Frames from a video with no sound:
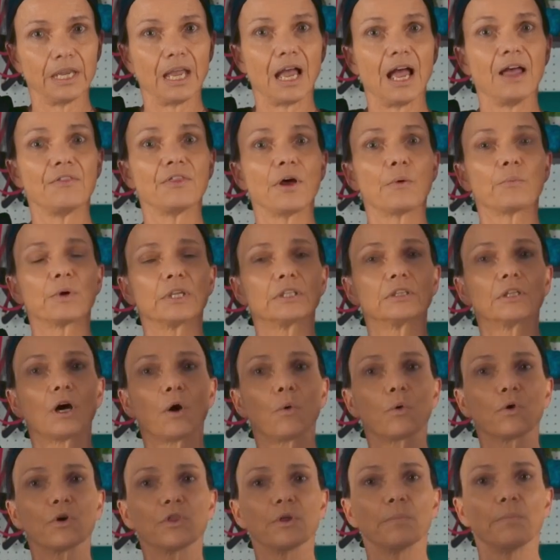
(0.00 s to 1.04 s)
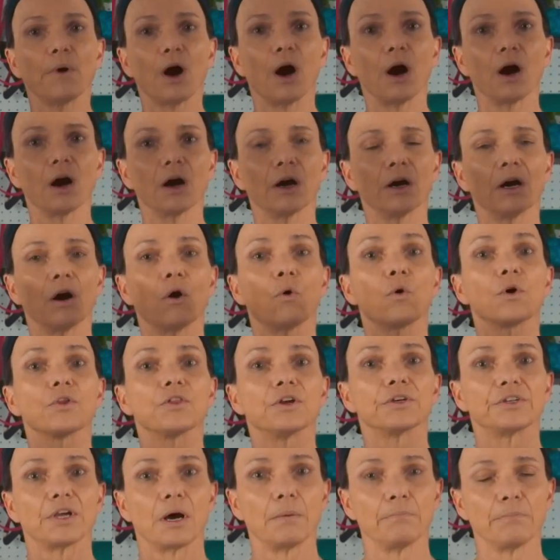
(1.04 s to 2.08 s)
And then we lower the bar or
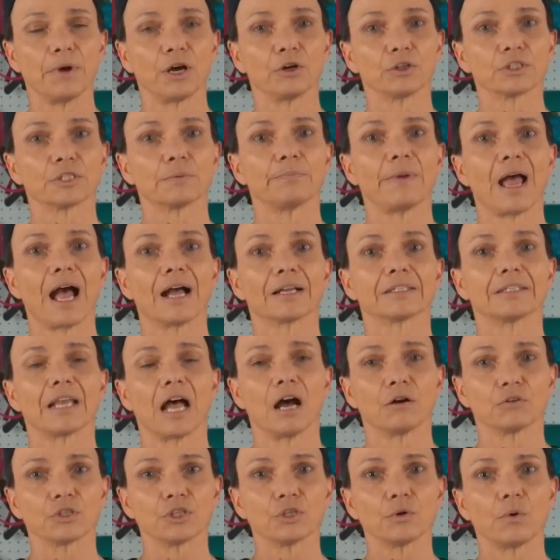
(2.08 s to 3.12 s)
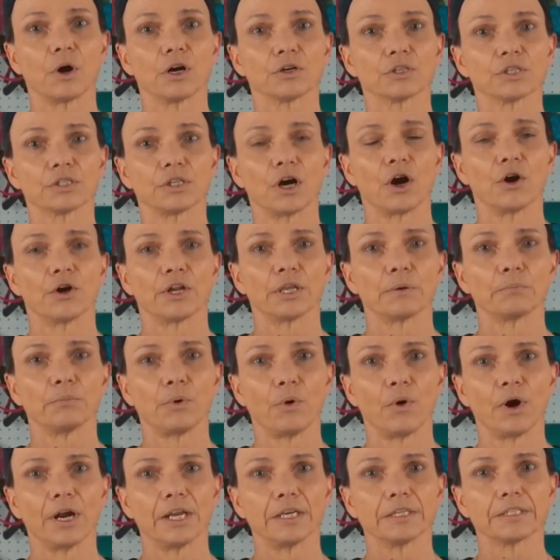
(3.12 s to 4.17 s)
the dumbbells back down to our starting
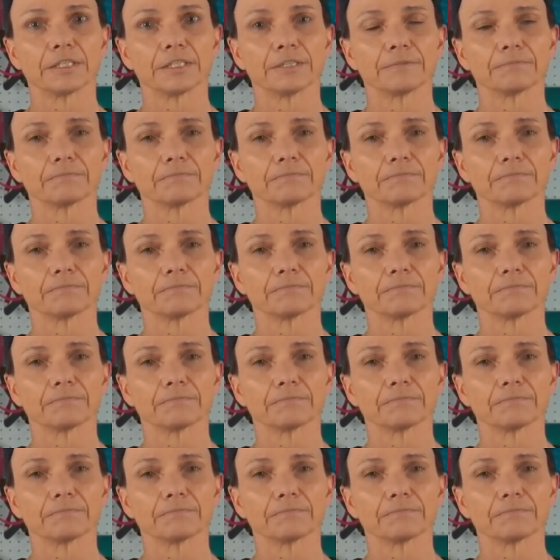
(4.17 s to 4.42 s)
point.